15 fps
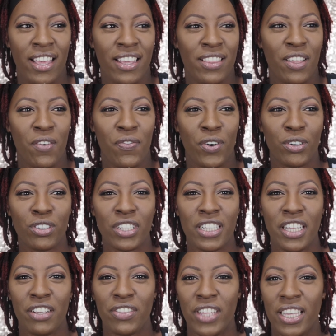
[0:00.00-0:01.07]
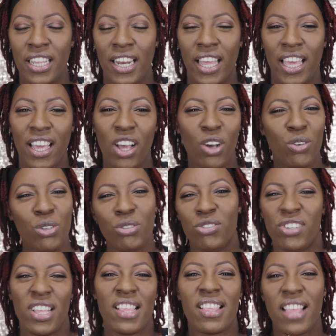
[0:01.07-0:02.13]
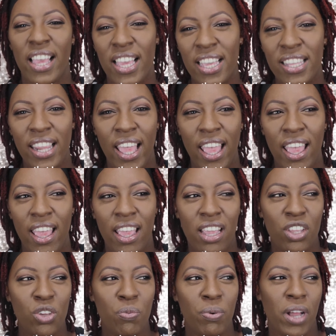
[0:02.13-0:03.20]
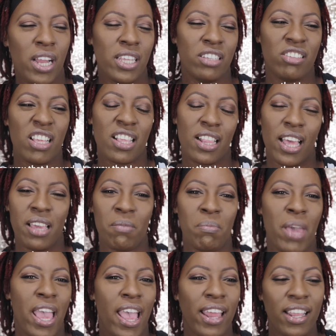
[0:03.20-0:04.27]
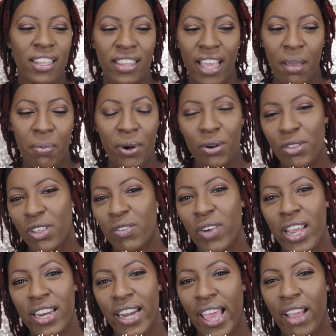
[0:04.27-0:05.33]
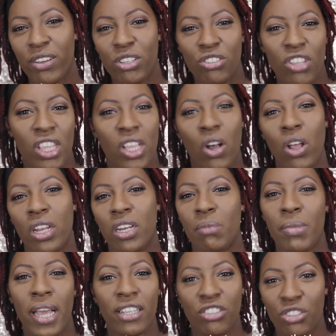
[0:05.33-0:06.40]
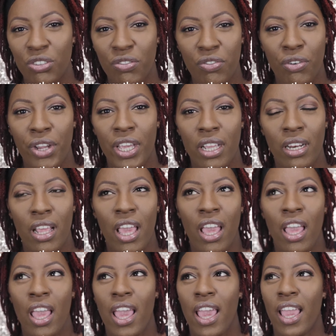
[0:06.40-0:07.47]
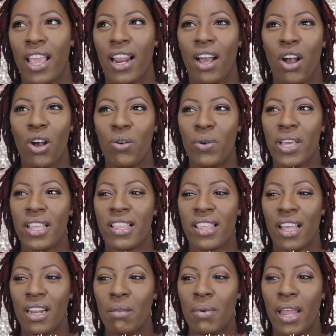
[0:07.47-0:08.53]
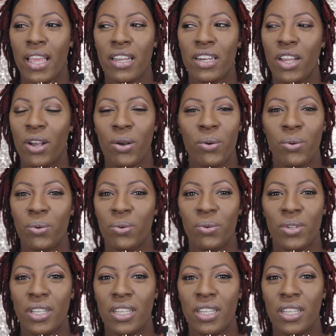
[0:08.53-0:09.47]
the first thing they're thinking, like, oh, you just saying that. You probably just, like, mad at that person right now. You just calling them not your friend. And I always tell them, like, no,